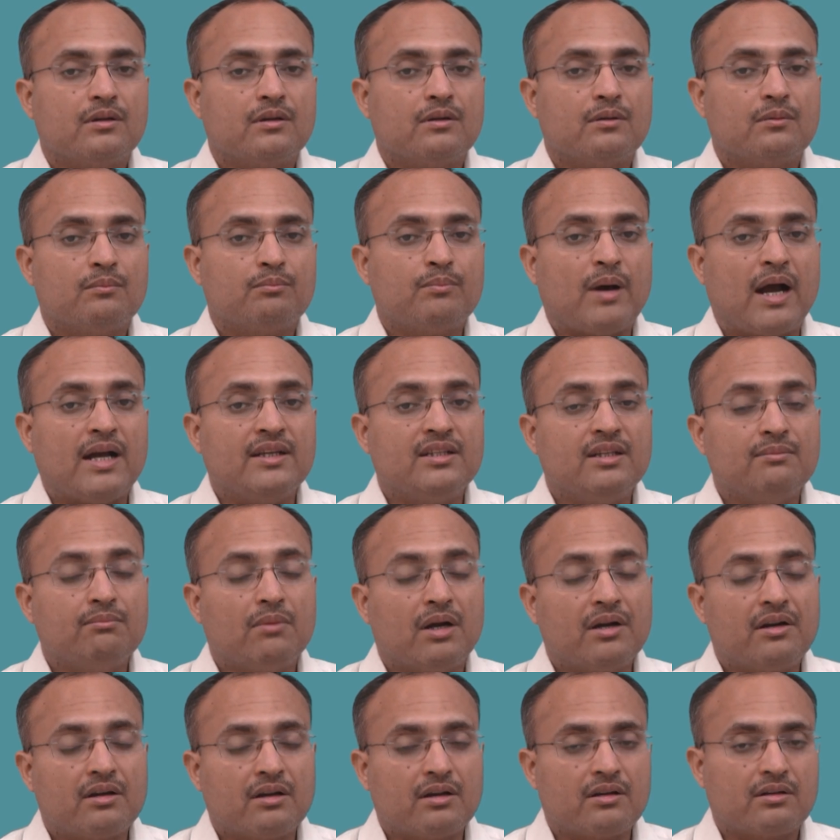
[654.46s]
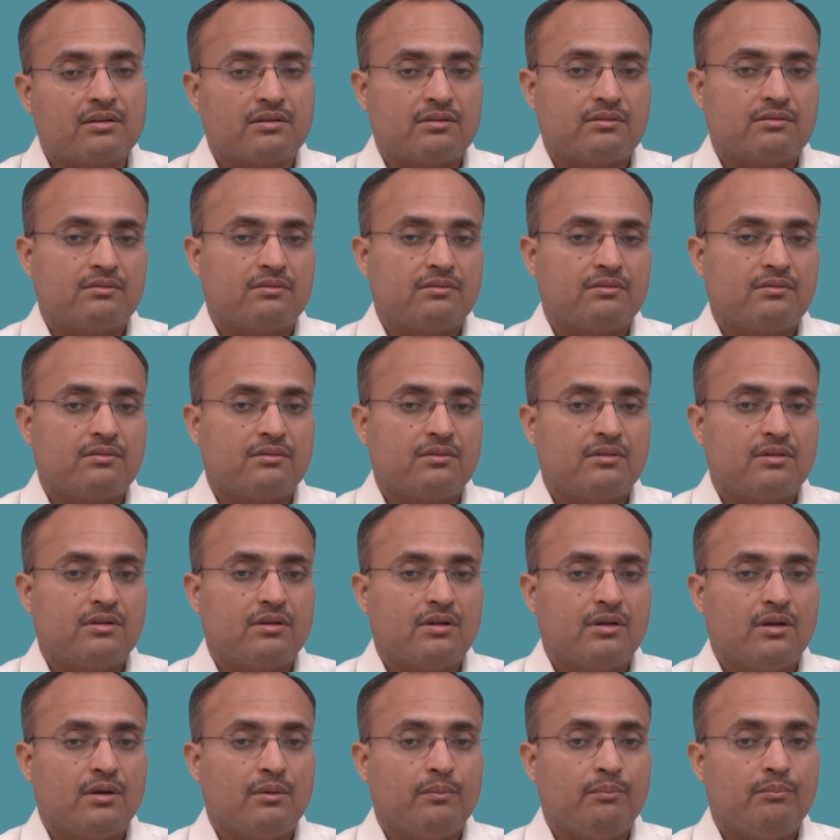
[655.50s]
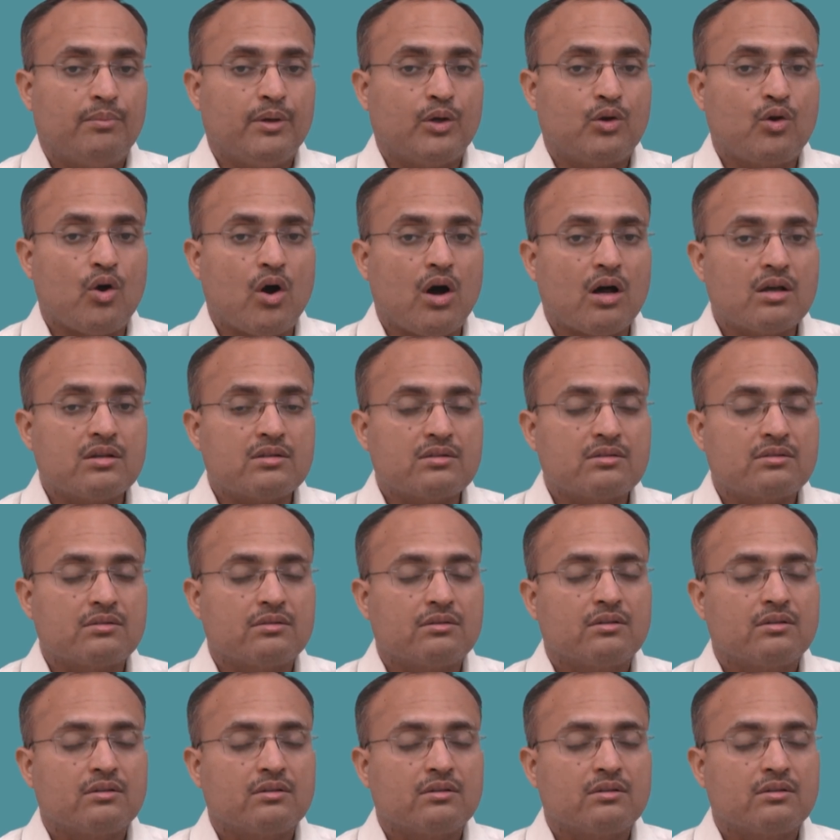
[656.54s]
by the murderer, because